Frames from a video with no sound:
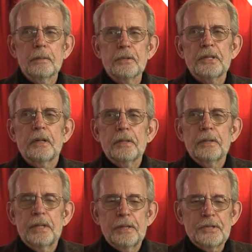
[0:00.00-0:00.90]
was
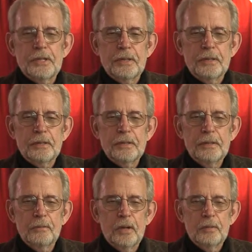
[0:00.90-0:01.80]
another incident
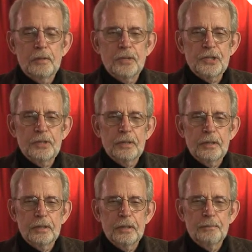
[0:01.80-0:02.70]
when we were
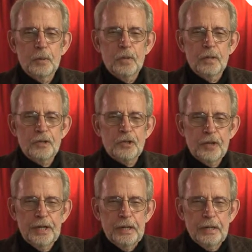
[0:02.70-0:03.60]
shooting aboard a
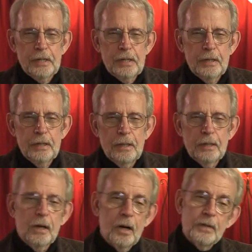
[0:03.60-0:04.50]
train
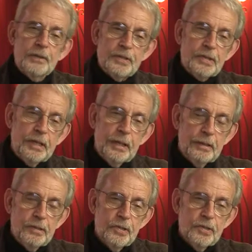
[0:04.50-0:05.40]
on the
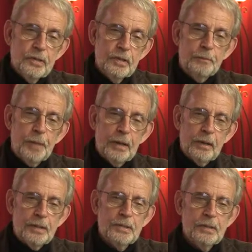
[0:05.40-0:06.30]
stage in
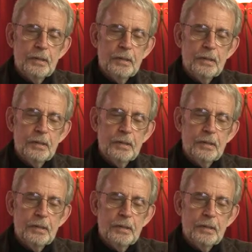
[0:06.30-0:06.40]
Paris.